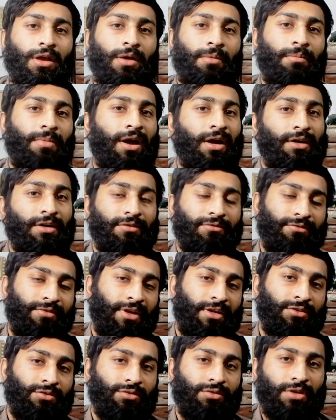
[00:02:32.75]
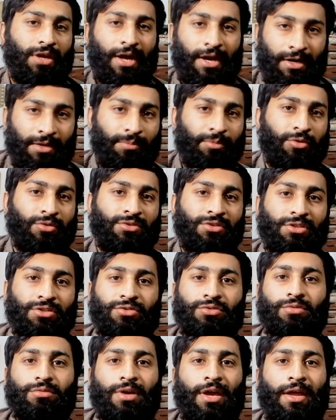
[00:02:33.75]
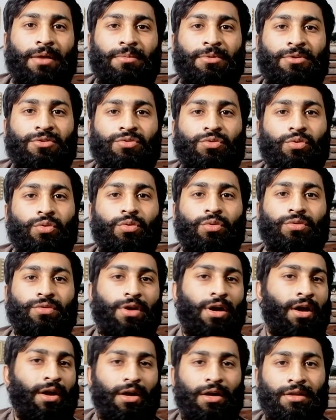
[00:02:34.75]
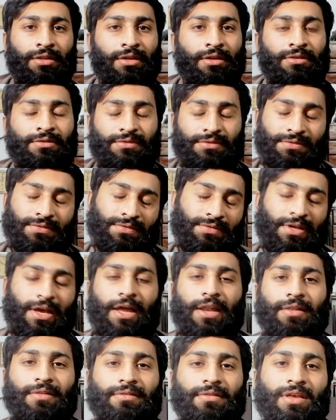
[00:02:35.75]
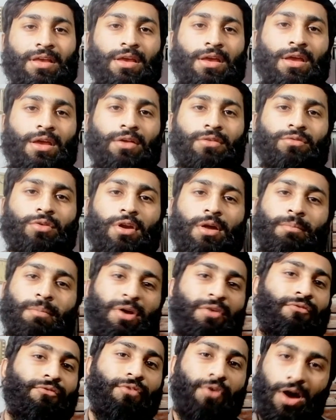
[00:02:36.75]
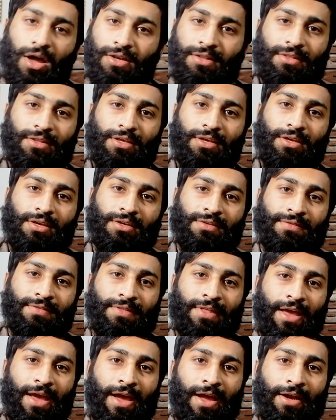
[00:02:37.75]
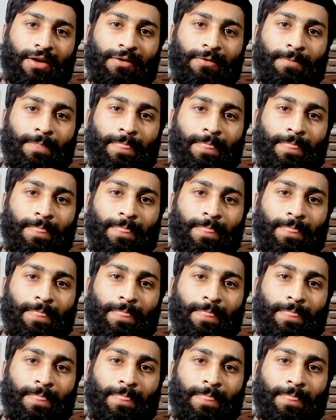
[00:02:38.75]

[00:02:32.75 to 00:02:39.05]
But when adipose tissue can be used or other cells. So number one thing is that